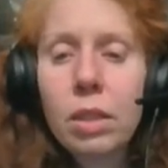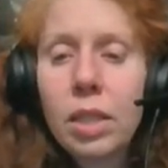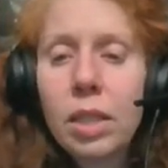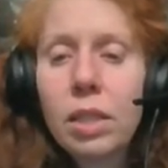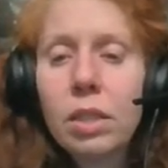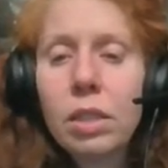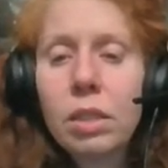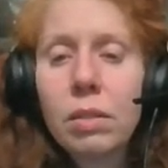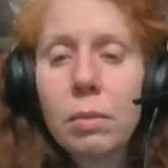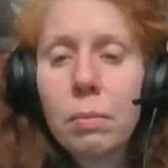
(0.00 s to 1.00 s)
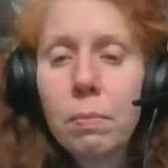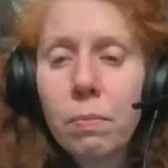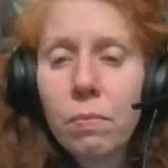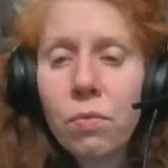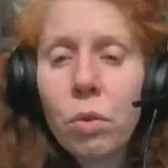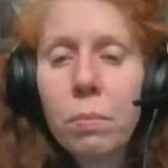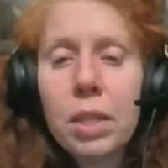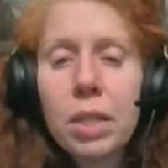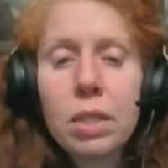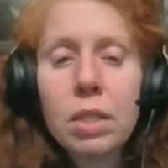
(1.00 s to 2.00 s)
These four
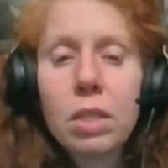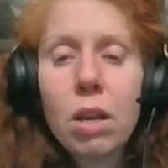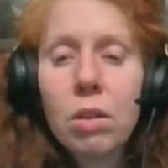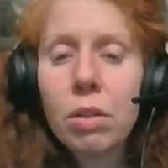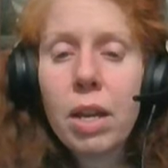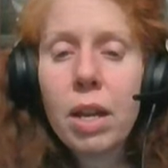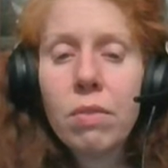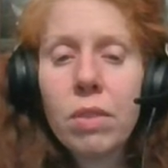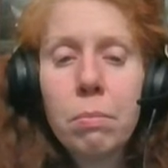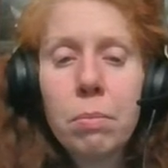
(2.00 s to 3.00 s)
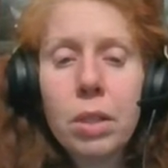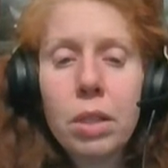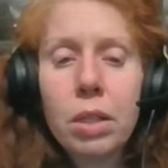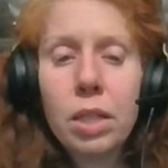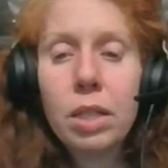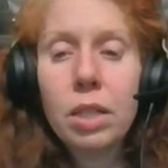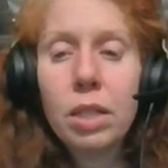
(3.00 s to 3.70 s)
beasts also have the ability